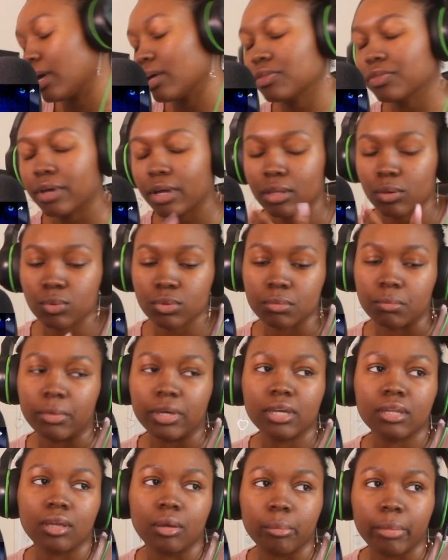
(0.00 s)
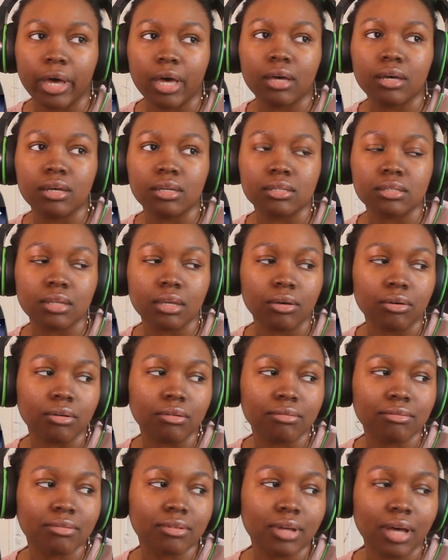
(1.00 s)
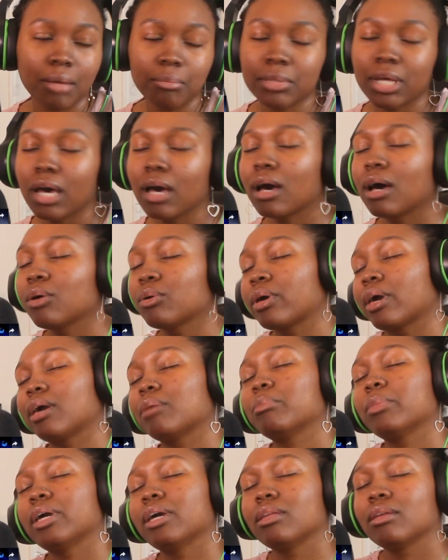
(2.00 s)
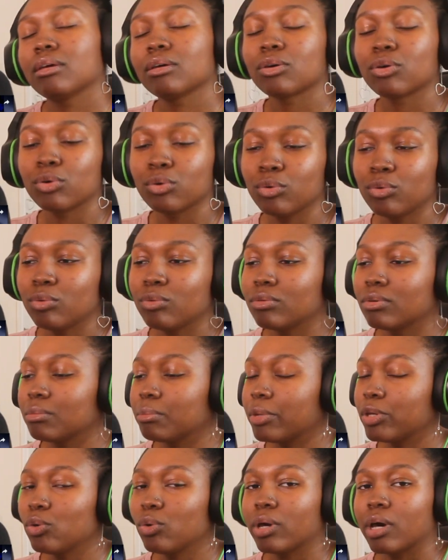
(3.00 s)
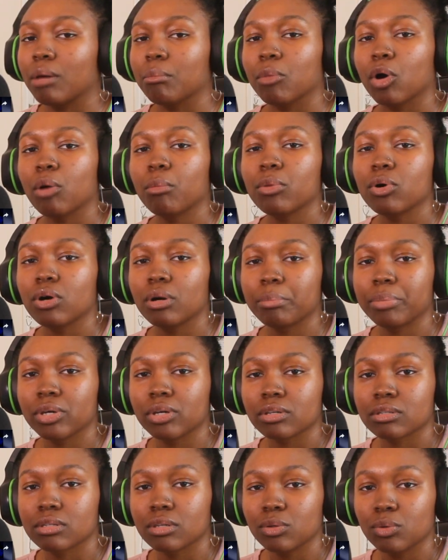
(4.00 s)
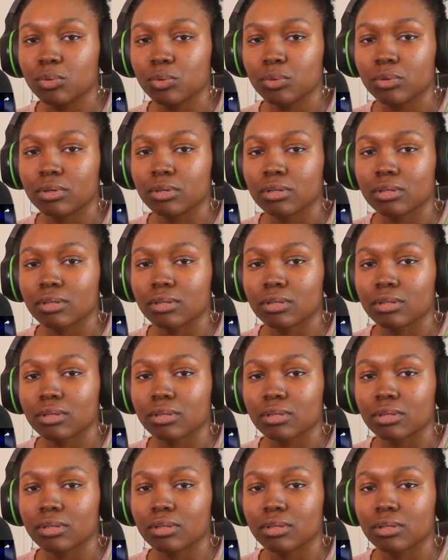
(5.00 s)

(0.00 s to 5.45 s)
I thought it was Mina by herself. I'm like, oh, okay, Mina, cool. But you got Momo up here too?